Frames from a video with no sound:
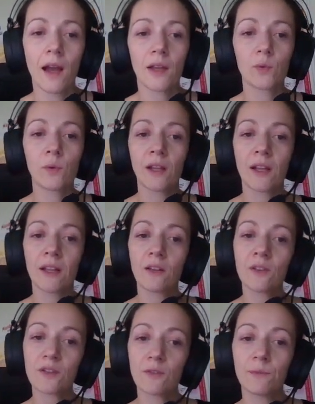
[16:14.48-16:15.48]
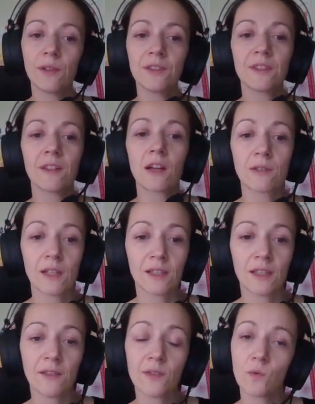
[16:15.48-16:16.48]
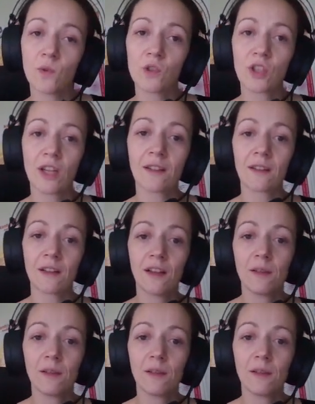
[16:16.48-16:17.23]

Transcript: And we can also build narratives which can